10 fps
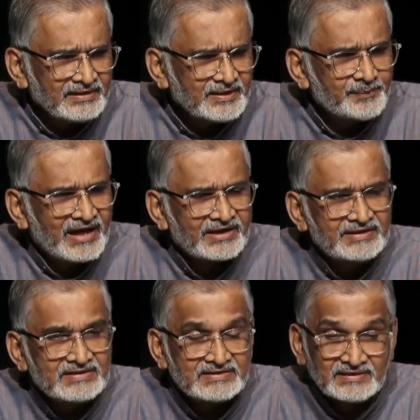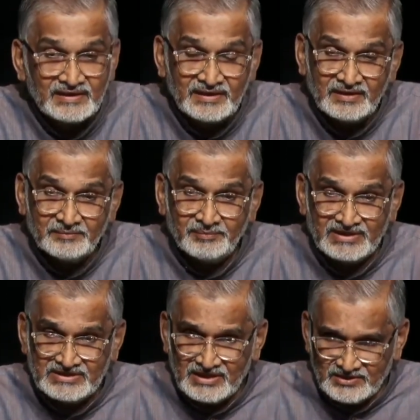the practice in
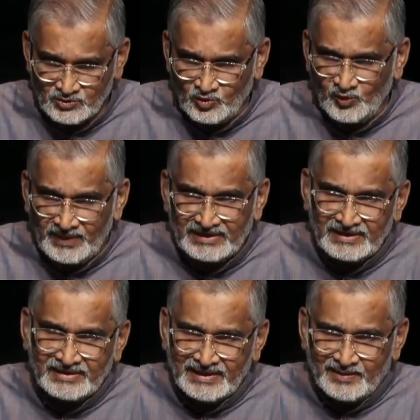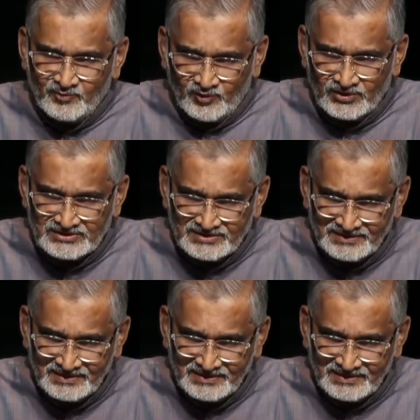Bajaj Group at that time was,